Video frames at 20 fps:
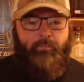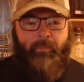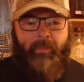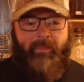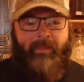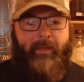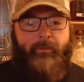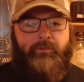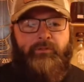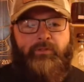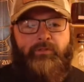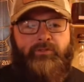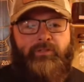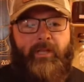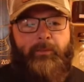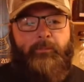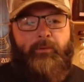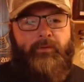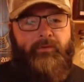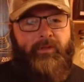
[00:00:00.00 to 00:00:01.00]
that was your
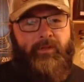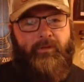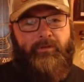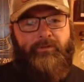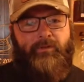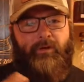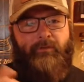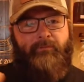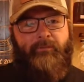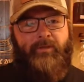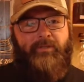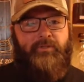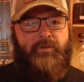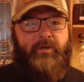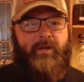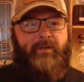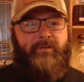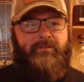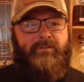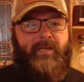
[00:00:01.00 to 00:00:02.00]
staple, and then you start venturing
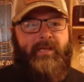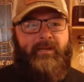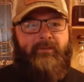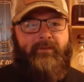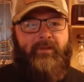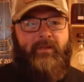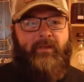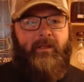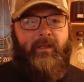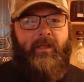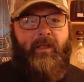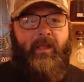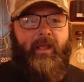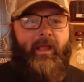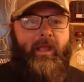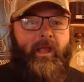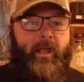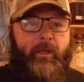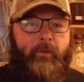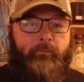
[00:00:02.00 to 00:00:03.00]
outside of it.
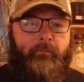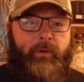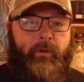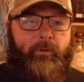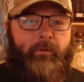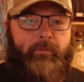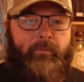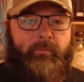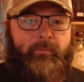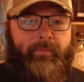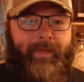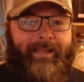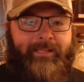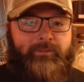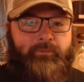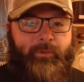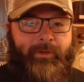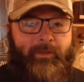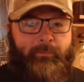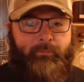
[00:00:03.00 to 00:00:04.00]
But
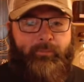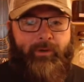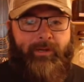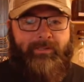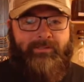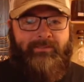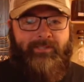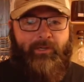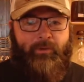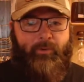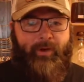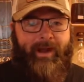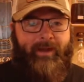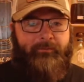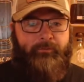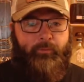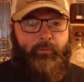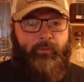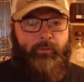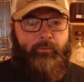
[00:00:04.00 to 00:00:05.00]
that's what brings the
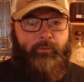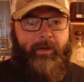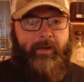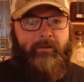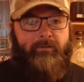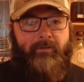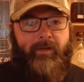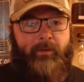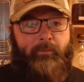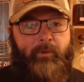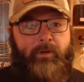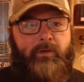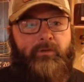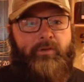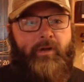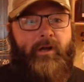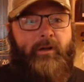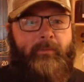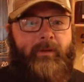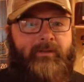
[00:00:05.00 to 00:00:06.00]
craft world, right? Like when you
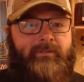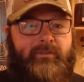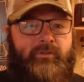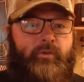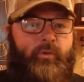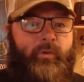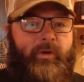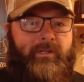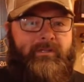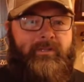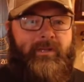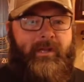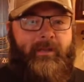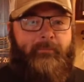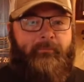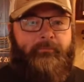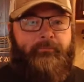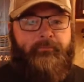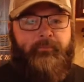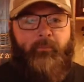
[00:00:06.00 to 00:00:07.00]
talk about story
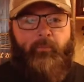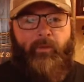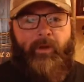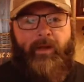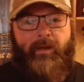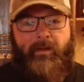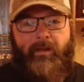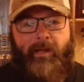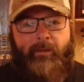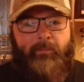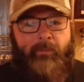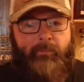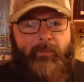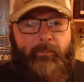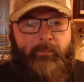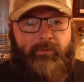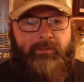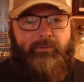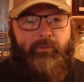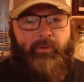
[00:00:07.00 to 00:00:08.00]
time, right? I'm a
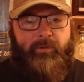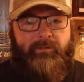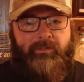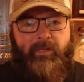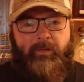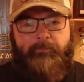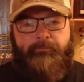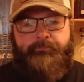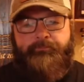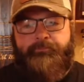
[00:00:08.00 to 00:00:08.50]
member of story time.